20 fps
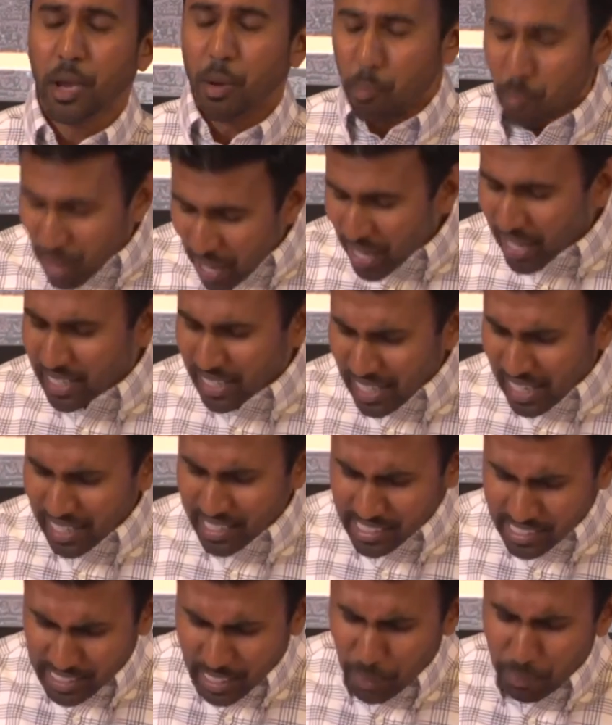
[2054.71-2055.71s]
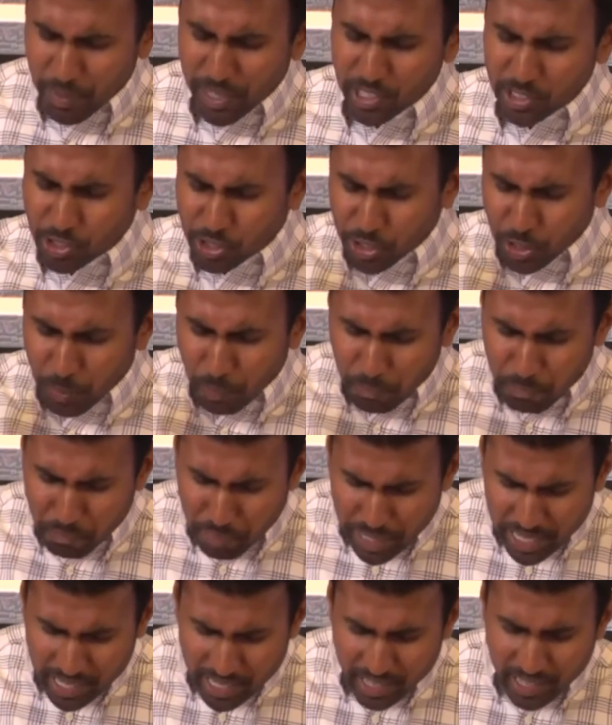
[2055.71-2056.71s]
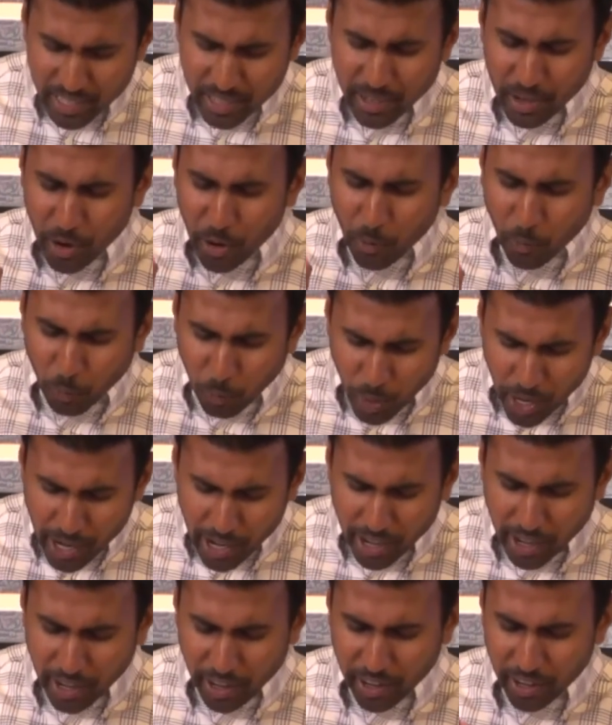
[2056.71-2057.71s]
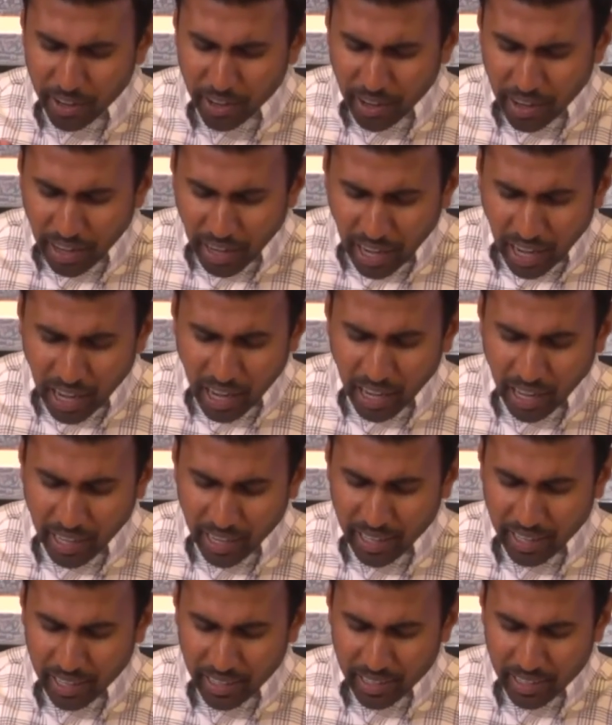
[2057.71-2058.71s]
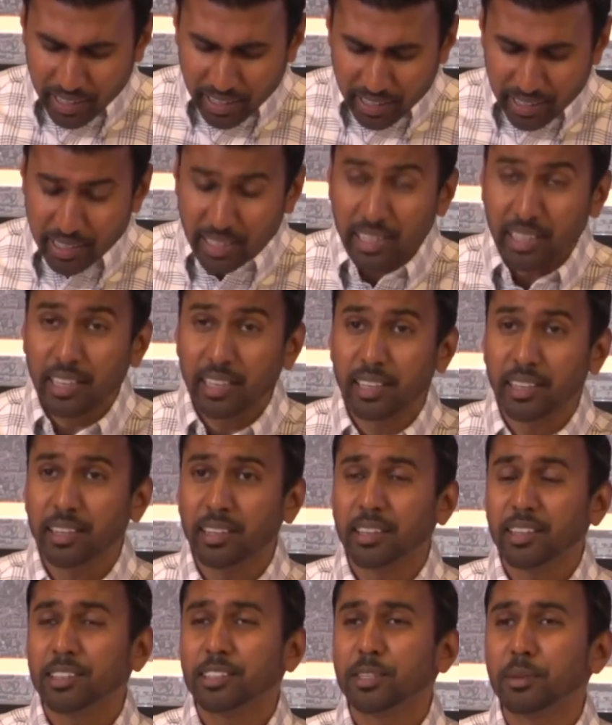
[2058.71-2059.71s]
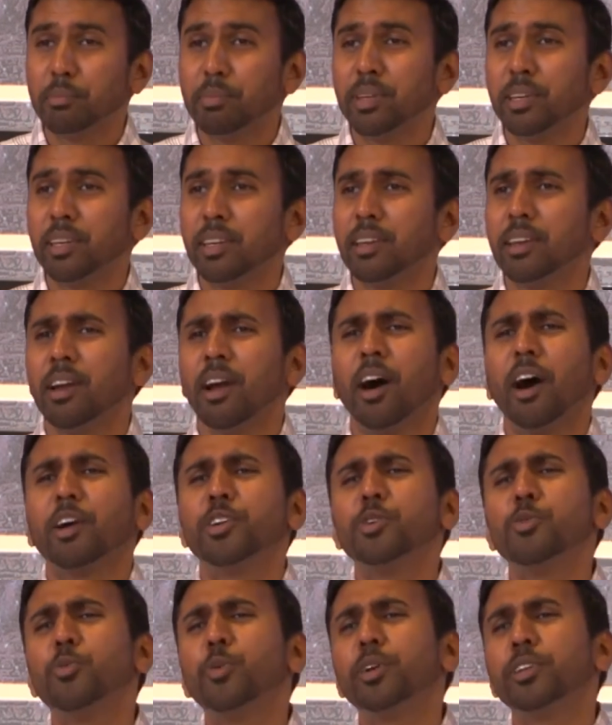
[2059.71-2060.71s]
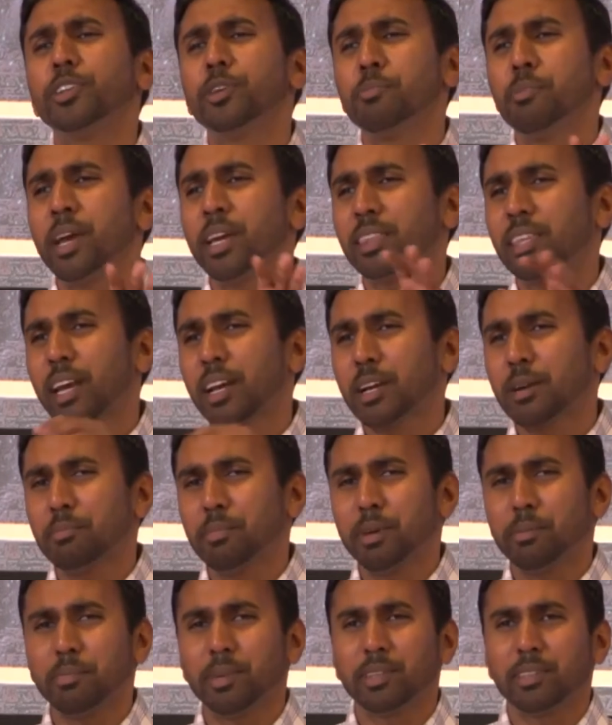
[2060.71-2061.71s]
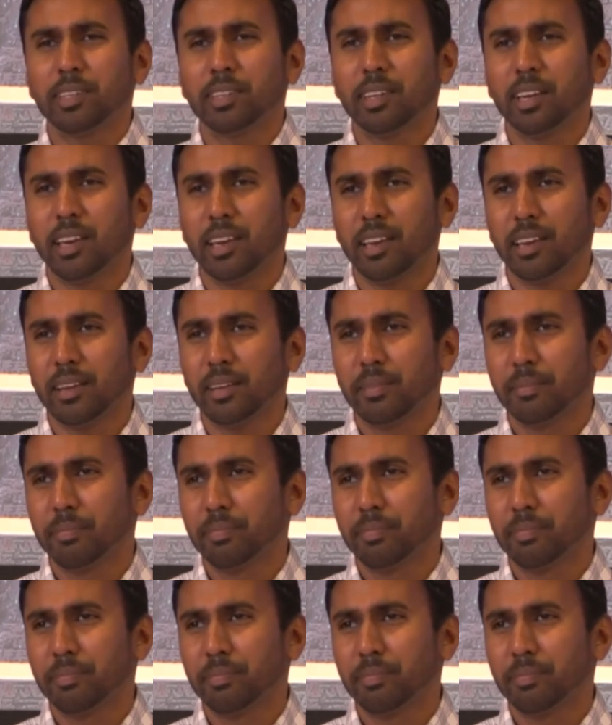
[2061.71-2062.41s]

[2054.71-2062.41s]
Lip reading: My next step is to be where I need to be. Are you willing to make that commitment today?